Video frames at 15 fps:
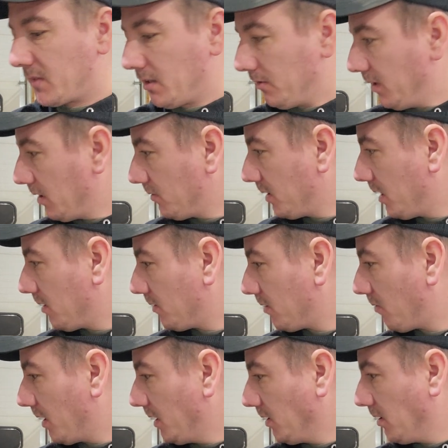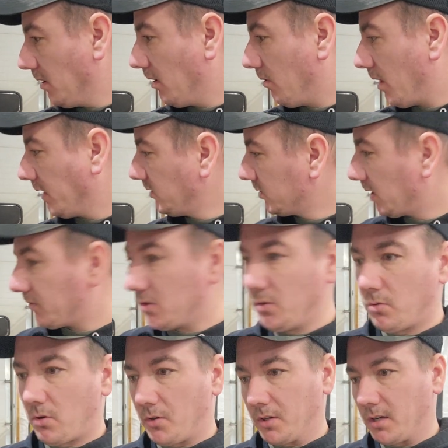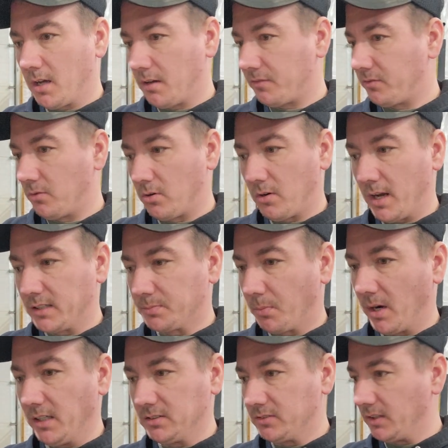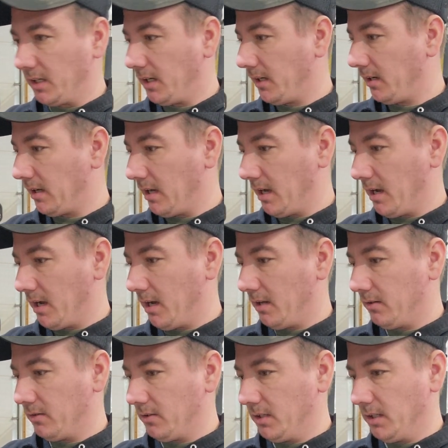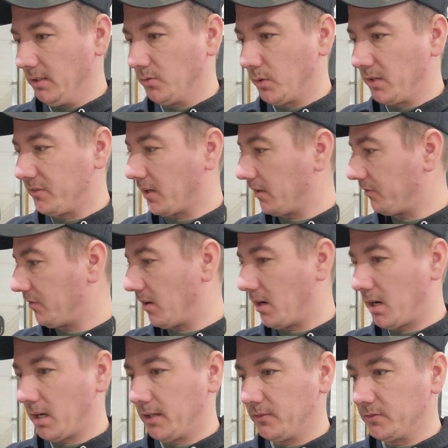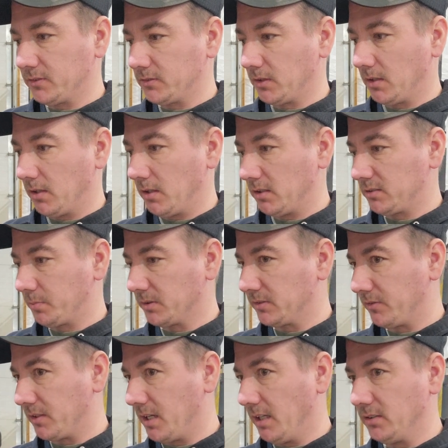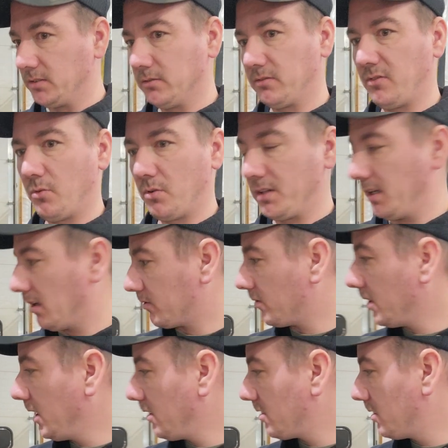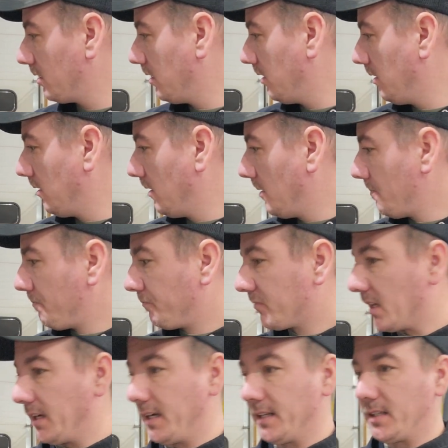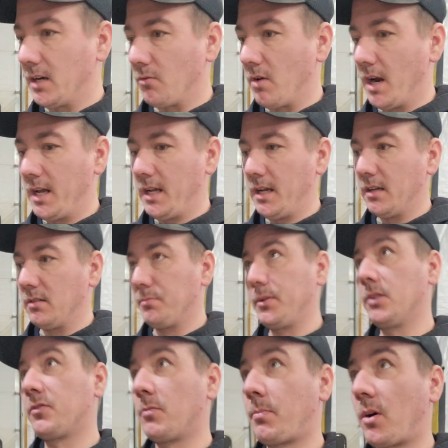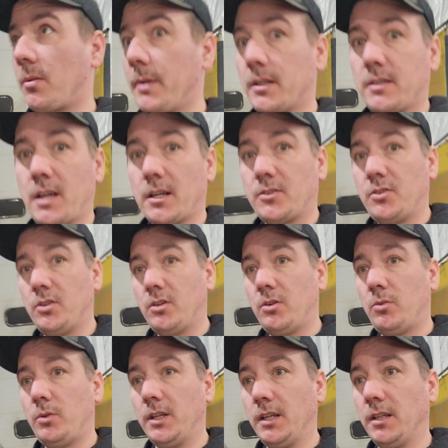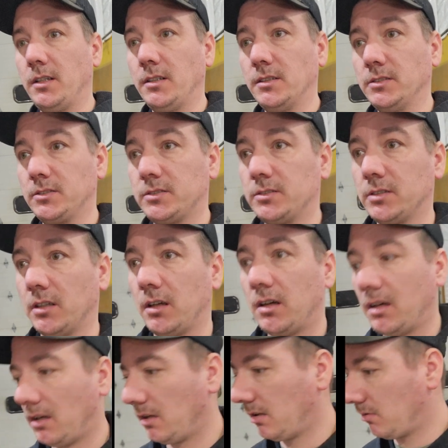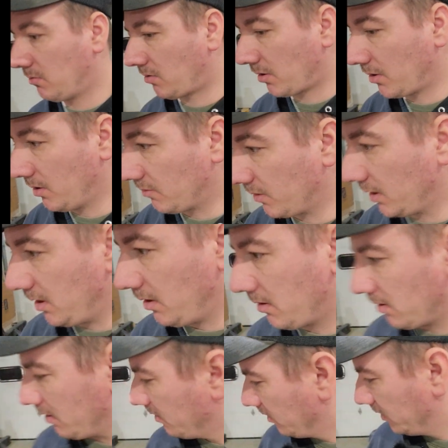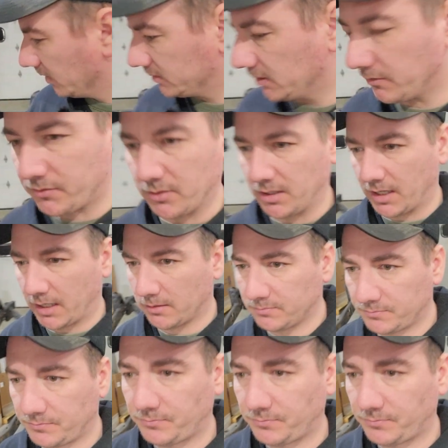they're there, they're ready to go. I just have to do all the kind of floor X bracing and the 25.5 uh, specification for the underneath and get that ready. And the beautiful part about that too is, uh, I'll walk you over here. I think that's it for that.